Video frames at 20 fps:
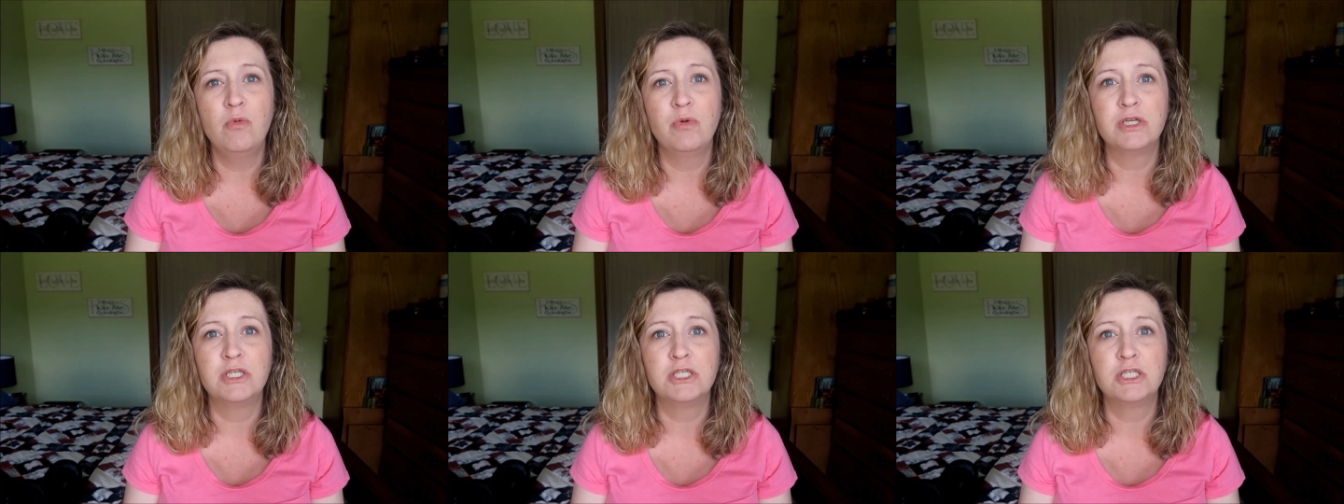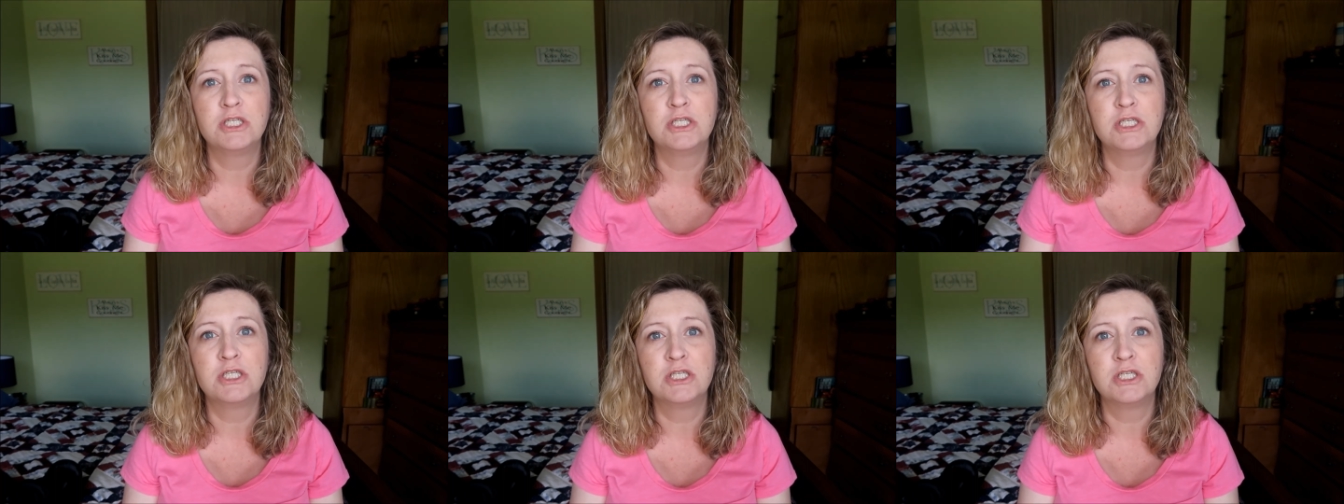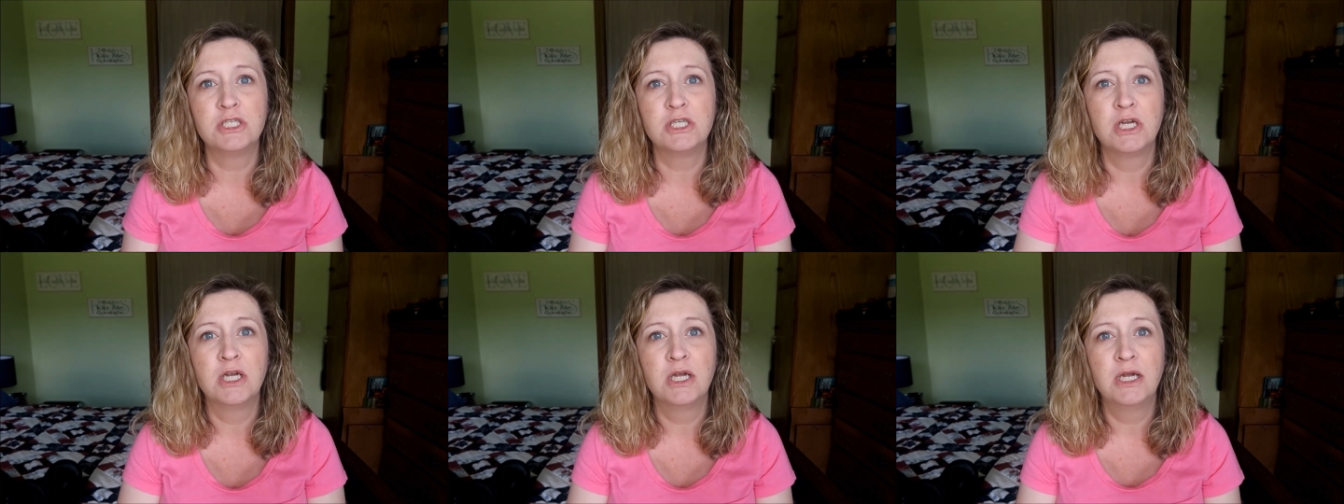
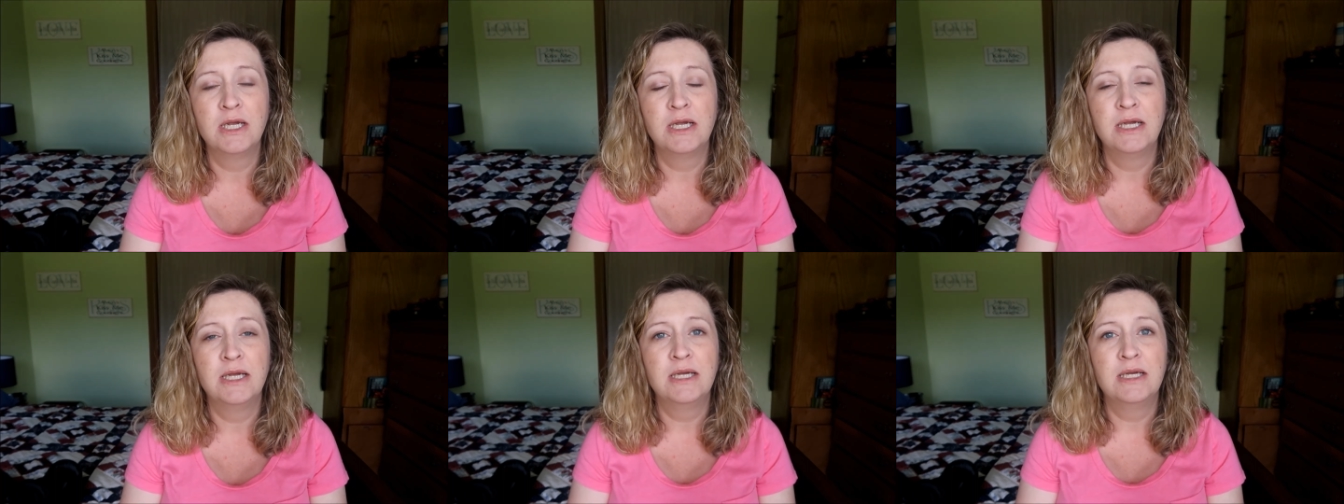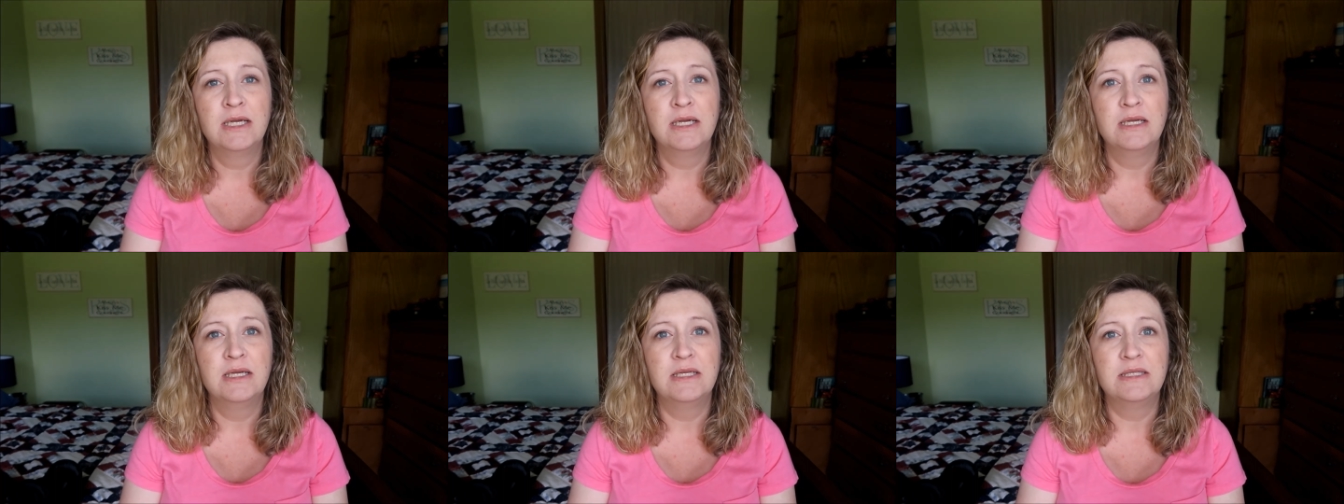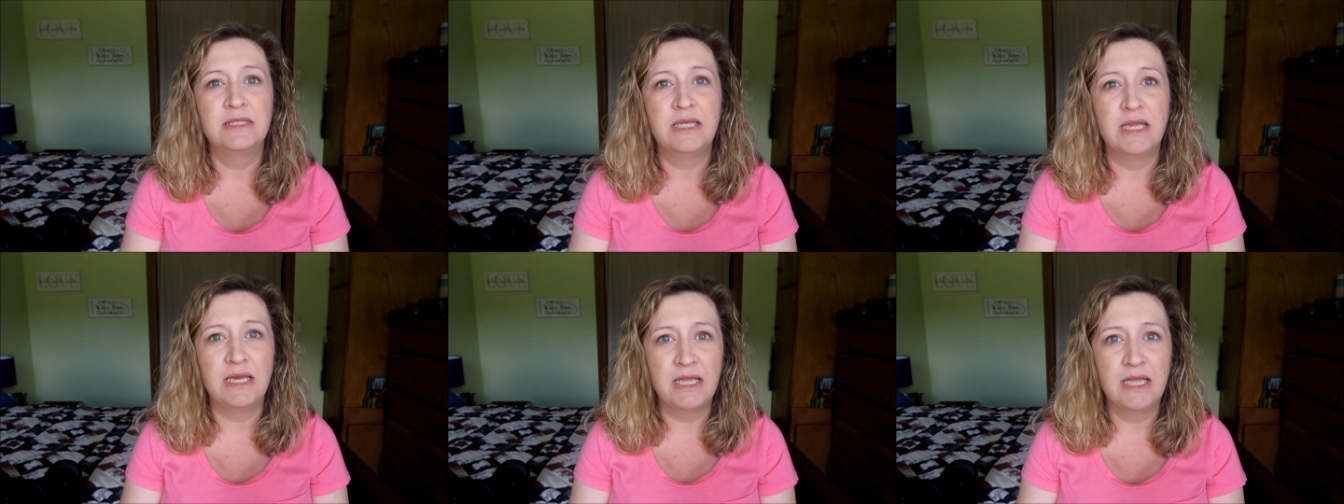which
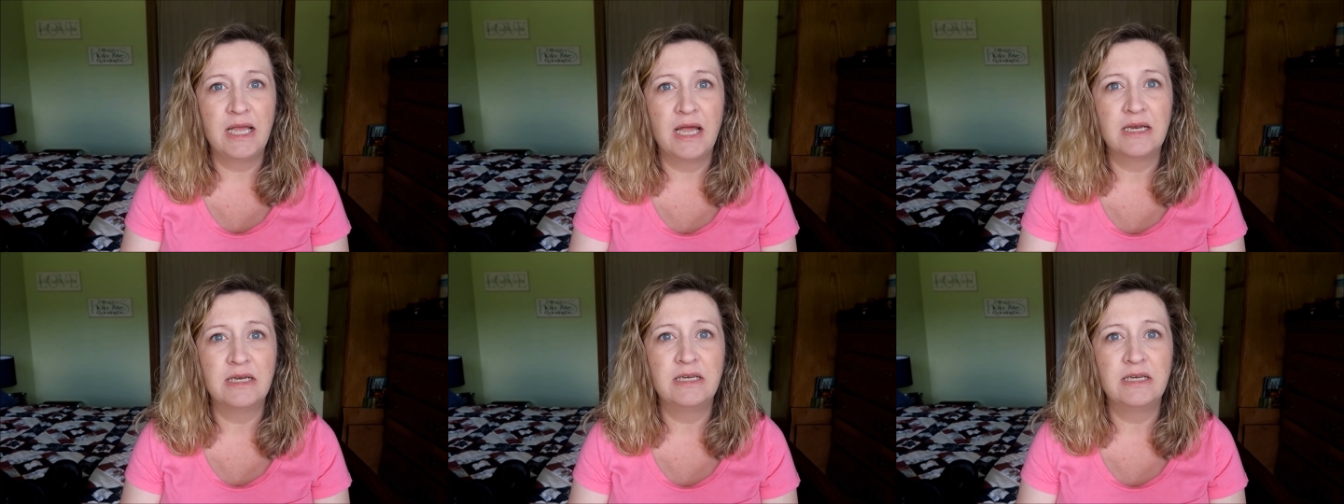it's getting kind of